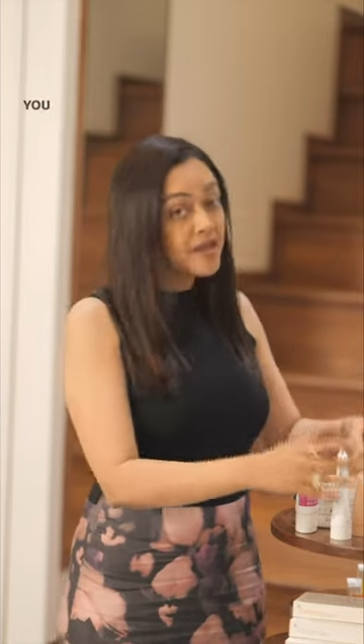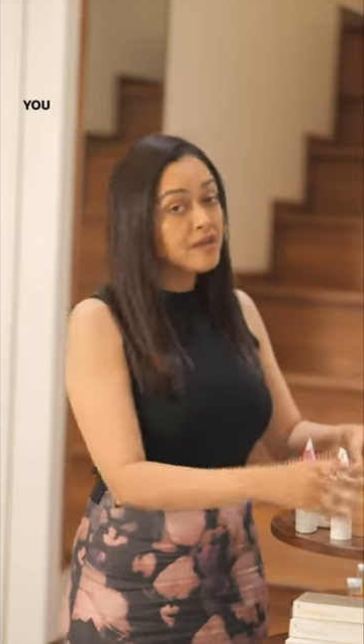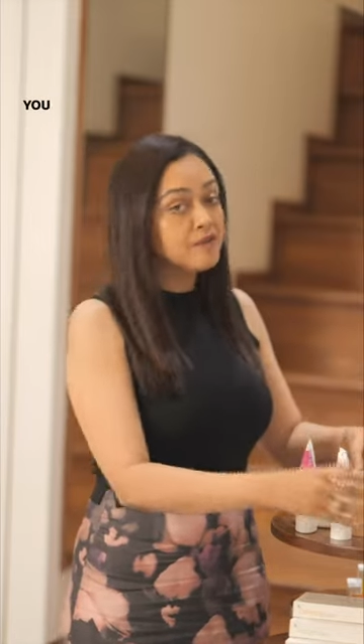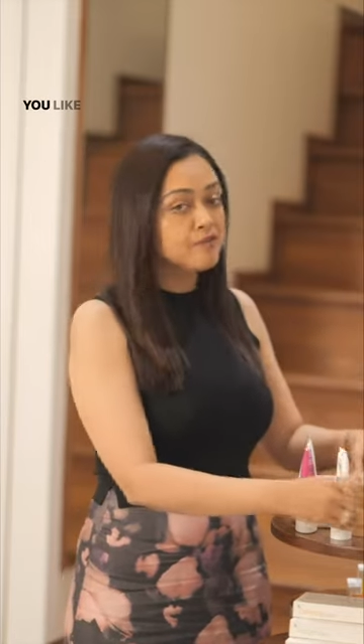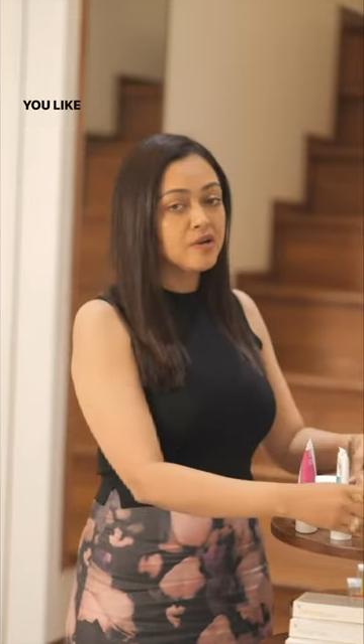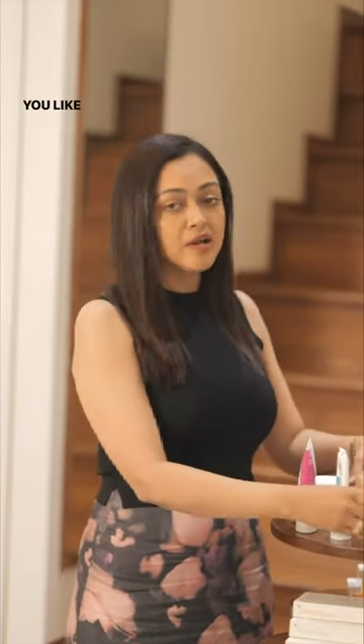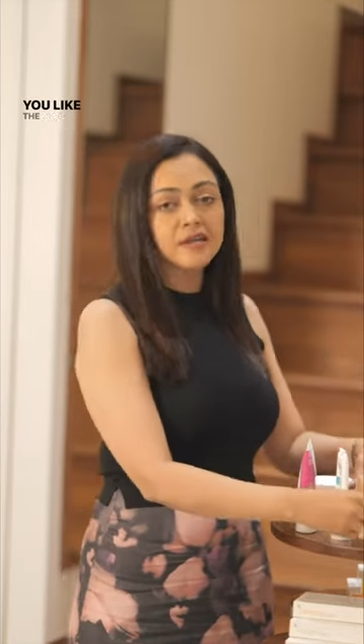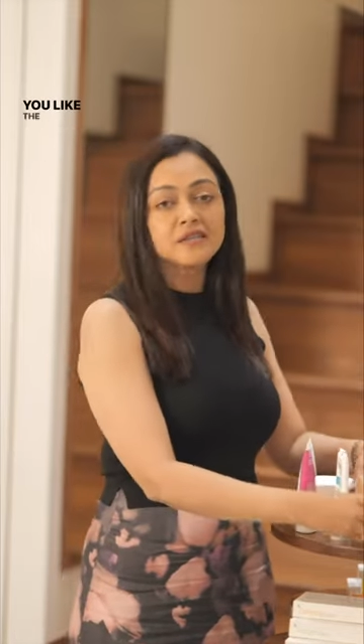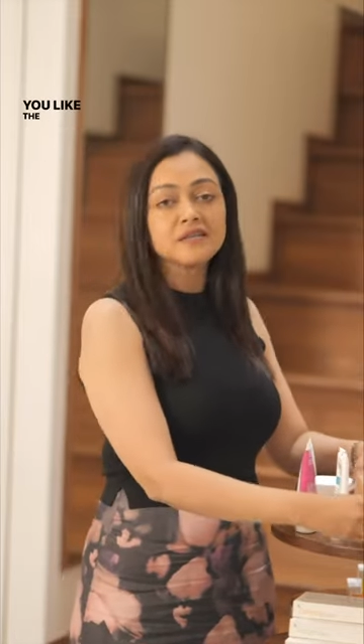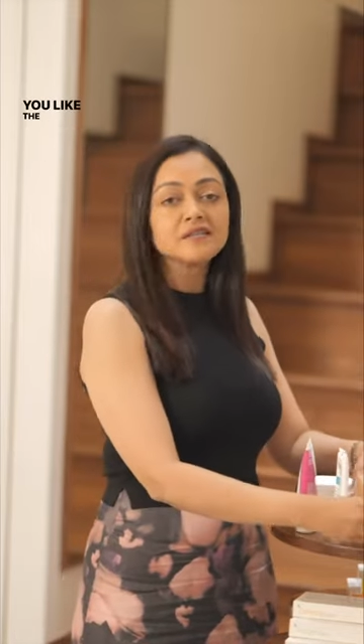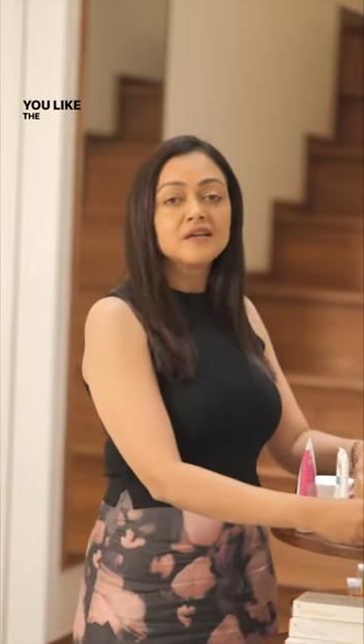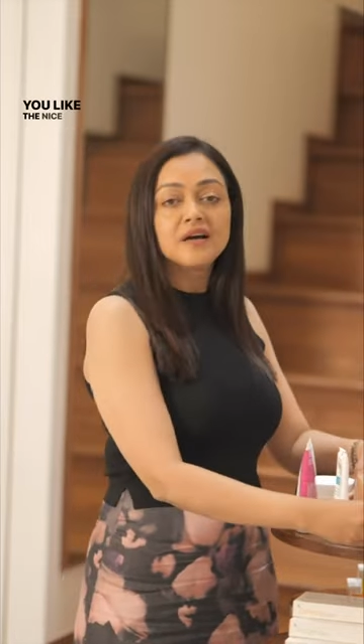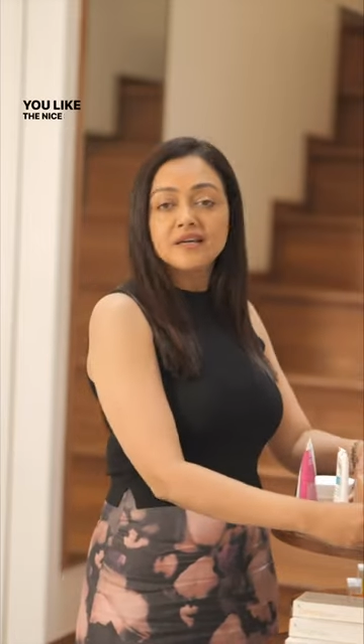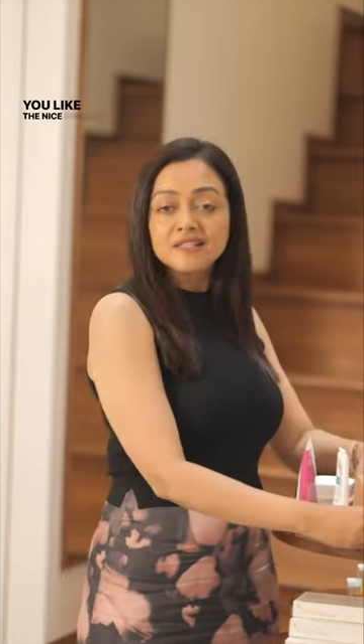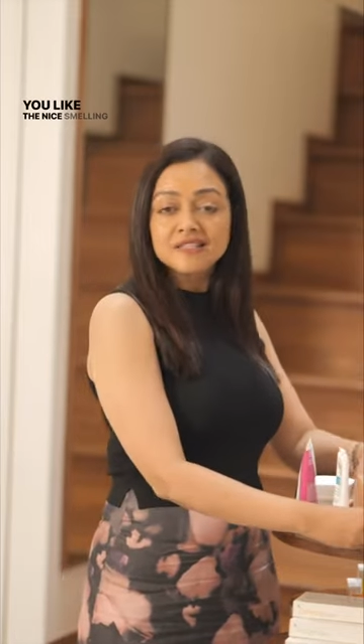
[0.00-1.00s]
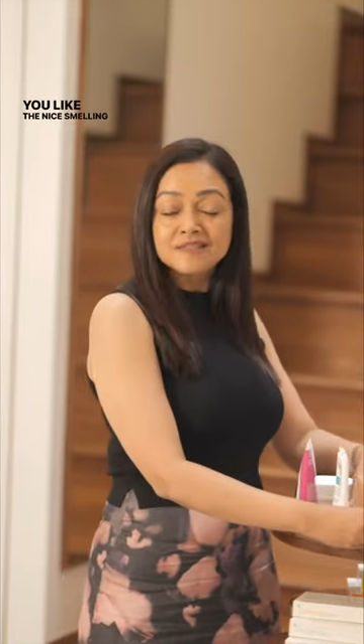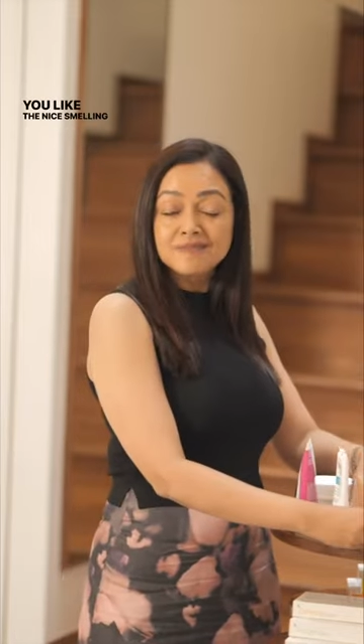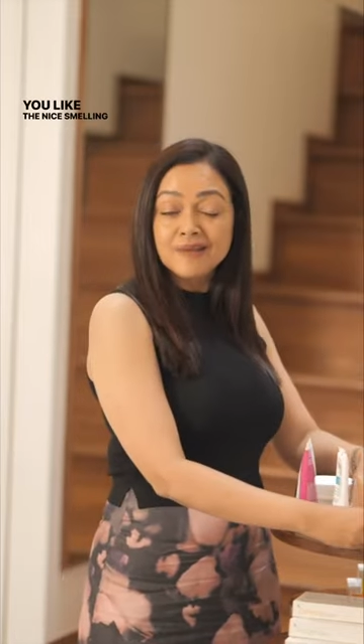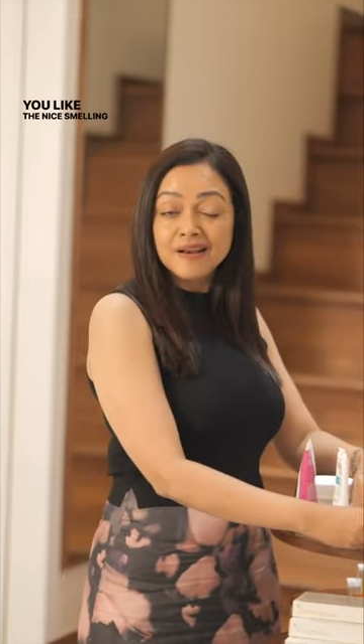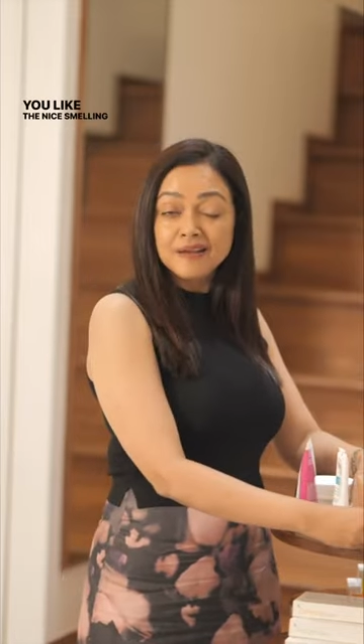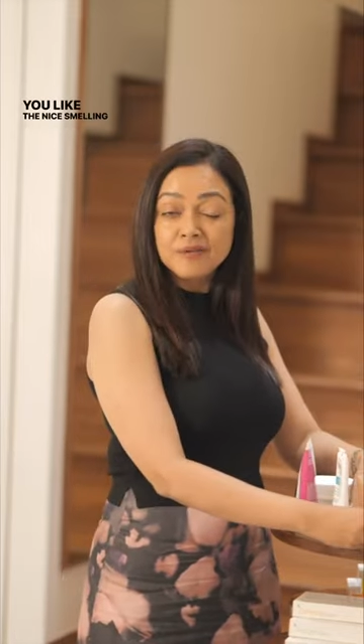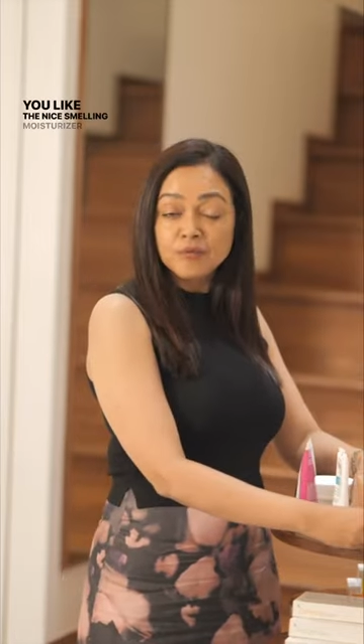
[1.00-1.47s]
If you like the nice
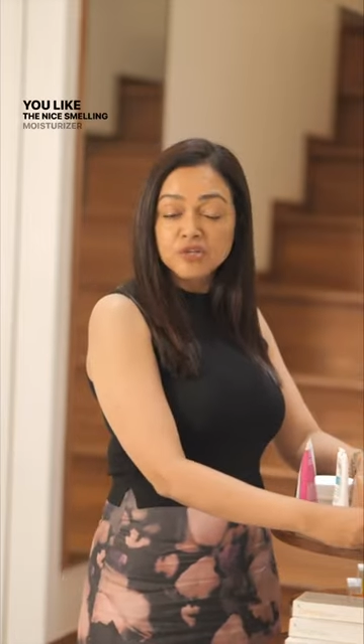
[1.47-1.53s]
smelling